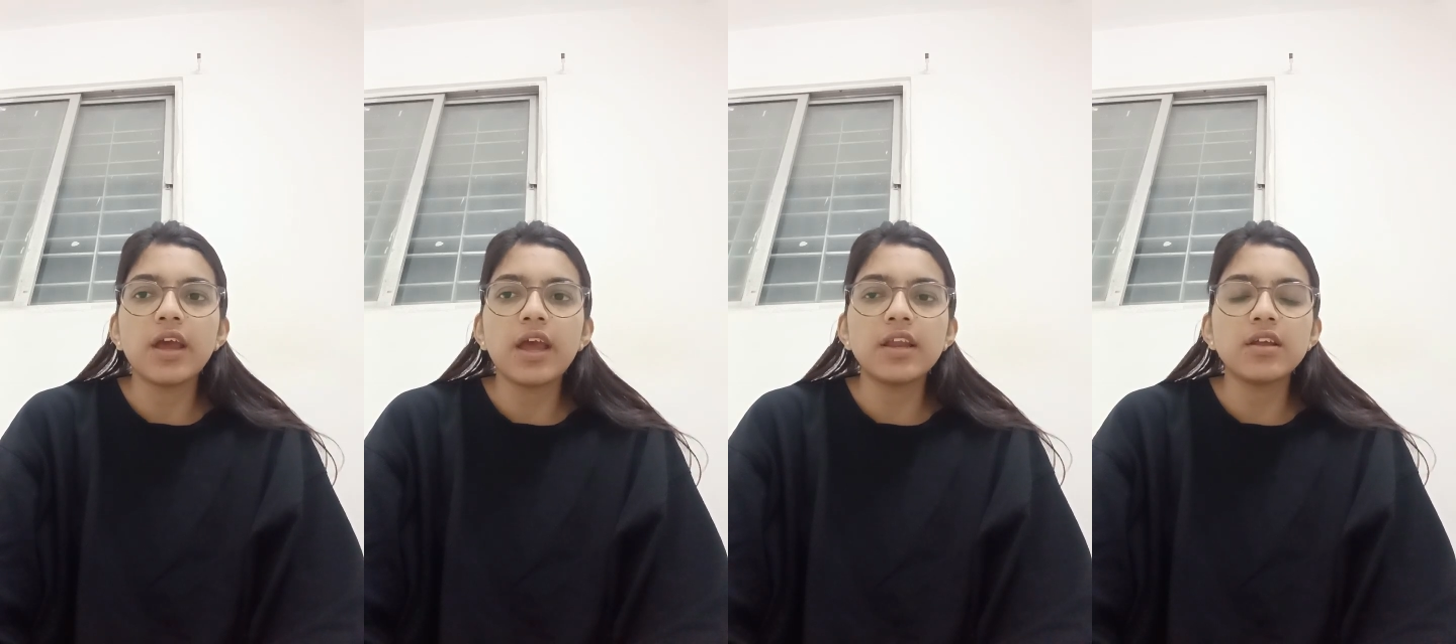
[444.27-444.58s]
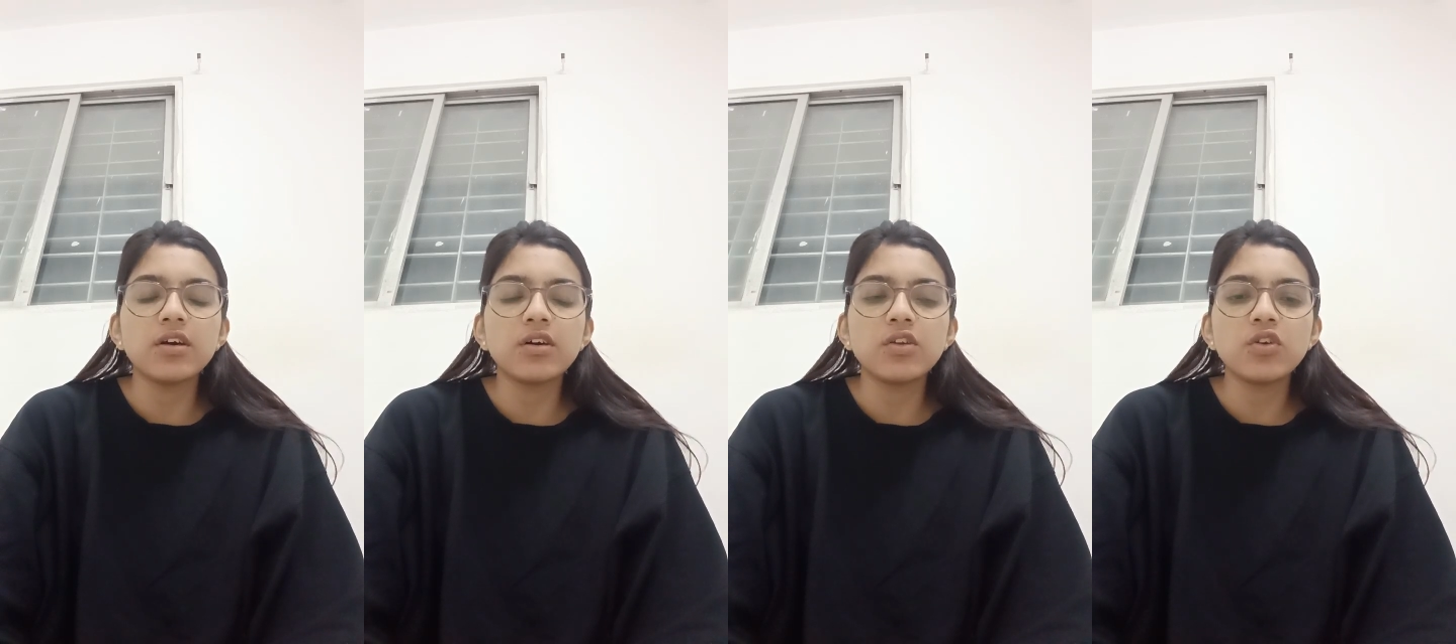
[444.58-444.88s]
and
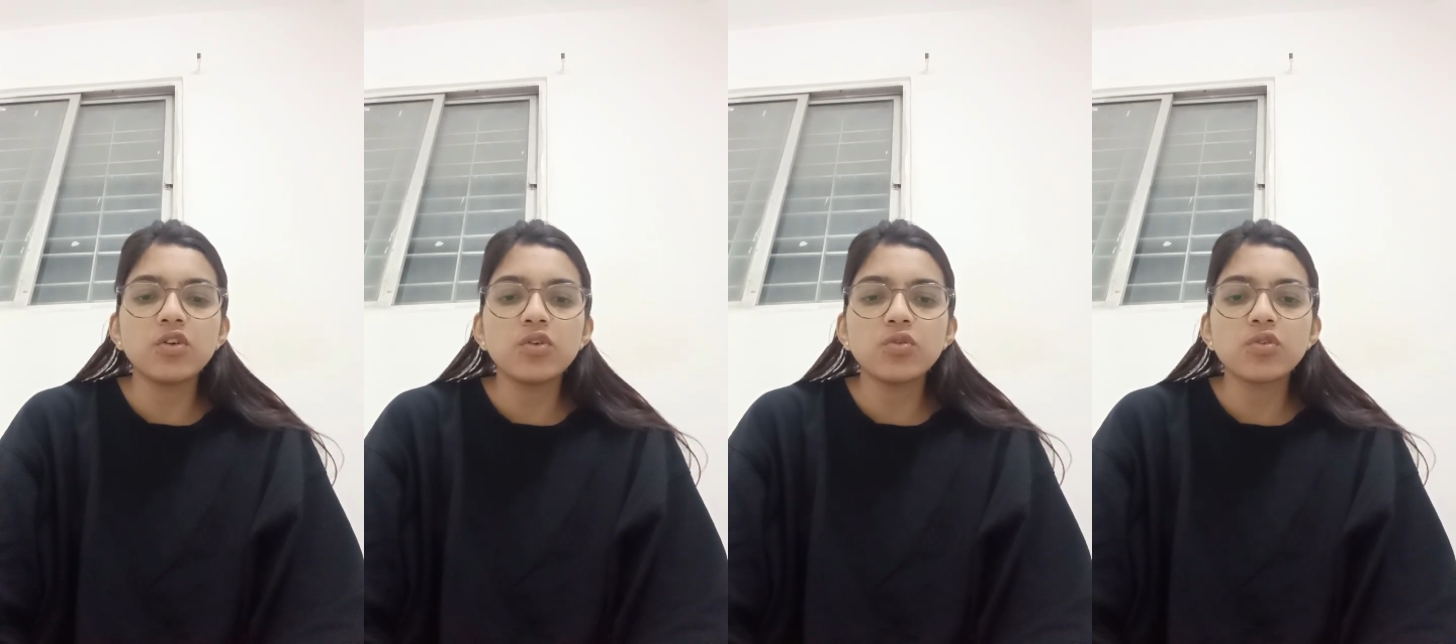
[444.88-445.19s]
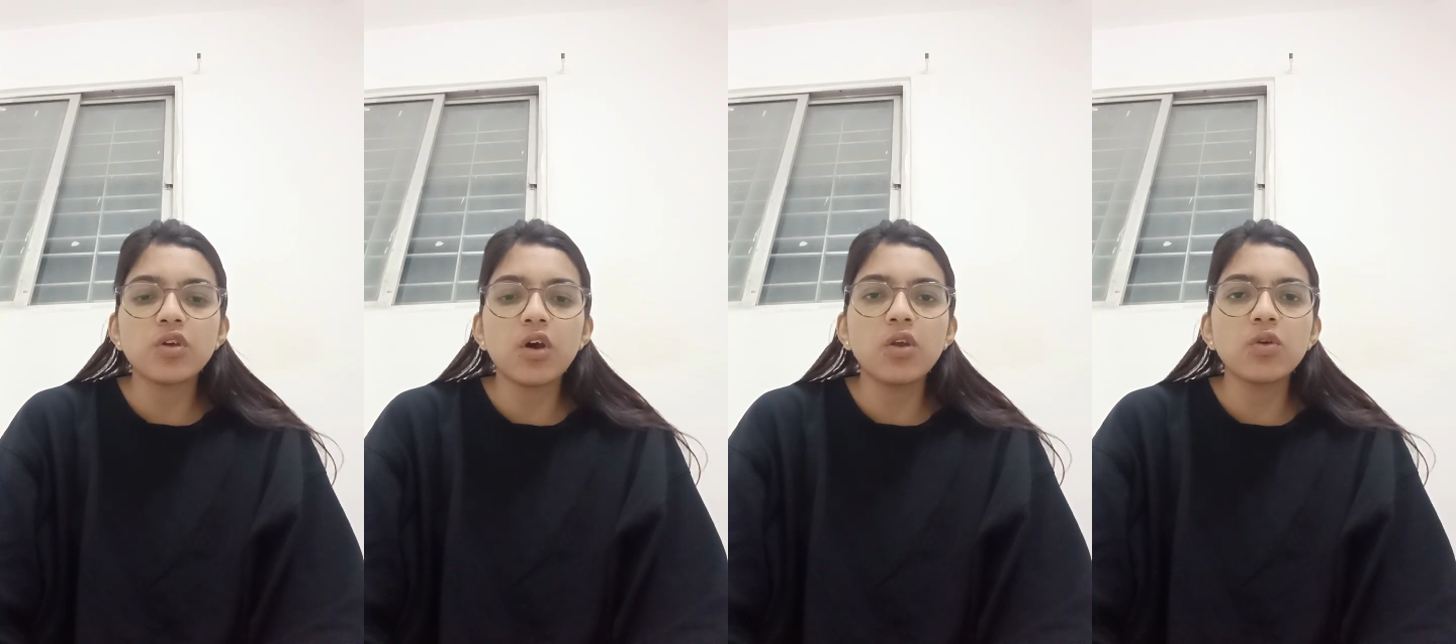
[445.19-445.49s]
reduce
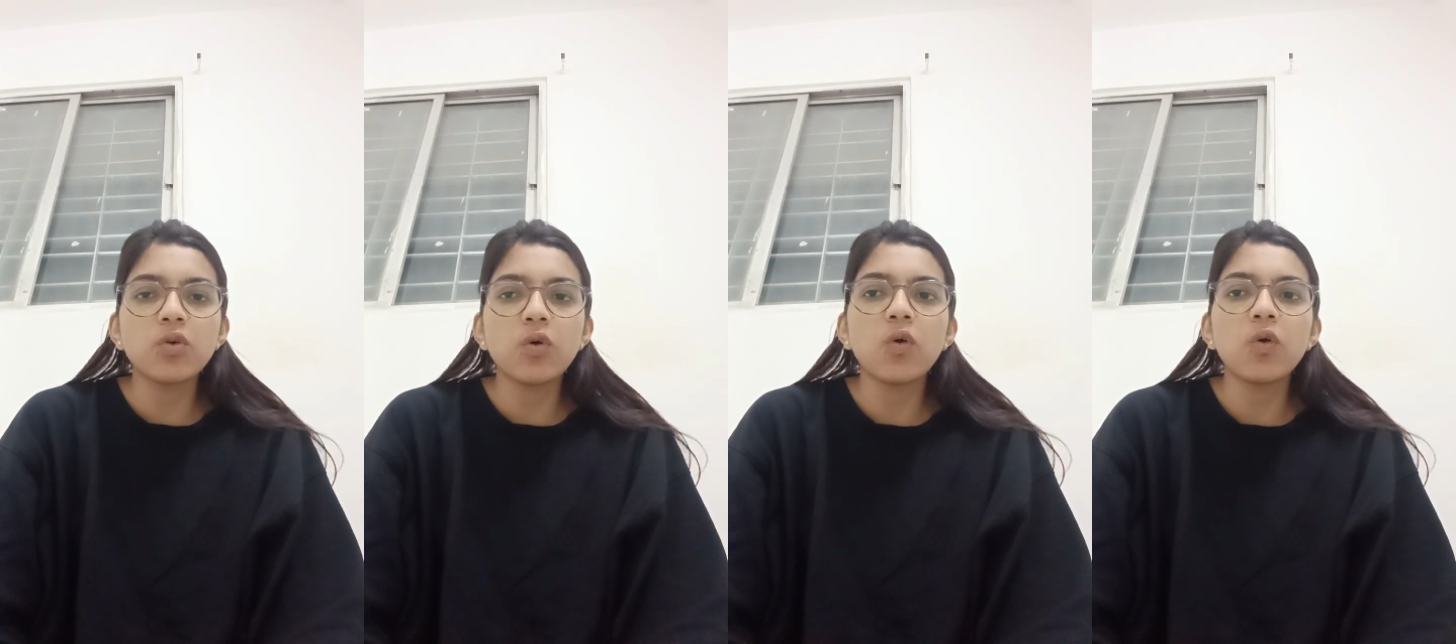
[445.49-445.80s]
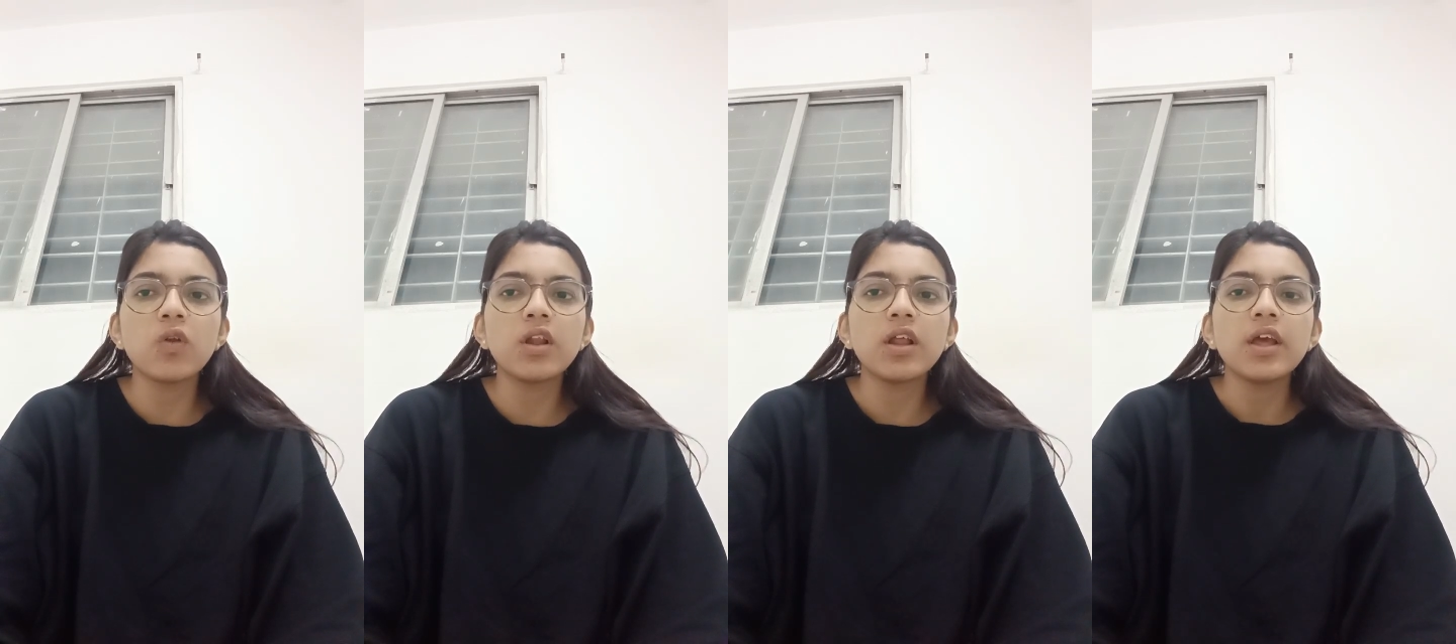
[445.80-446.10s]
alcohol